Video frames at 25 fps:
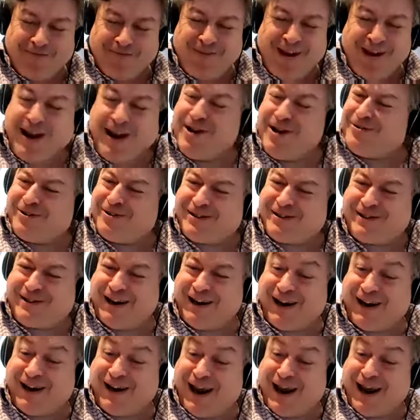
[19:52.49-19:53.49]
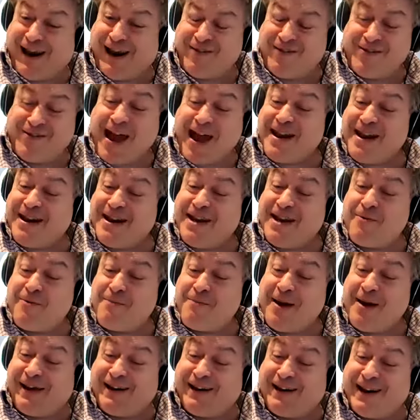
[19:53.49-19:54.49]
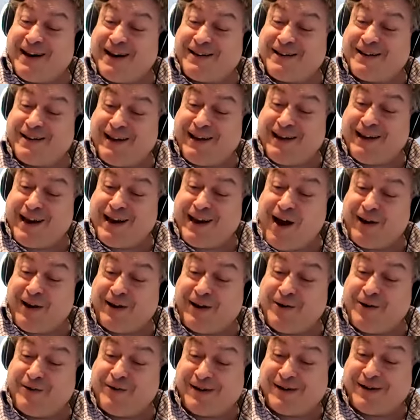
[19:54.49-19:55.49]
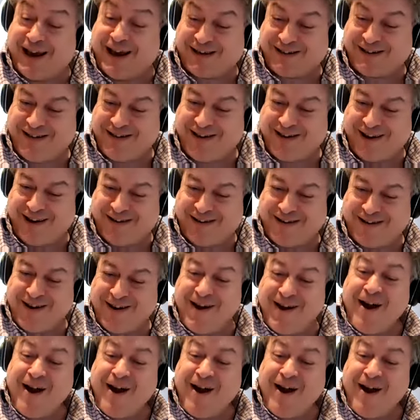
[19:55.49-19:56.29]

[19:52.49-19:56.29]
Interestingly, that never made it into the IQ test, did it?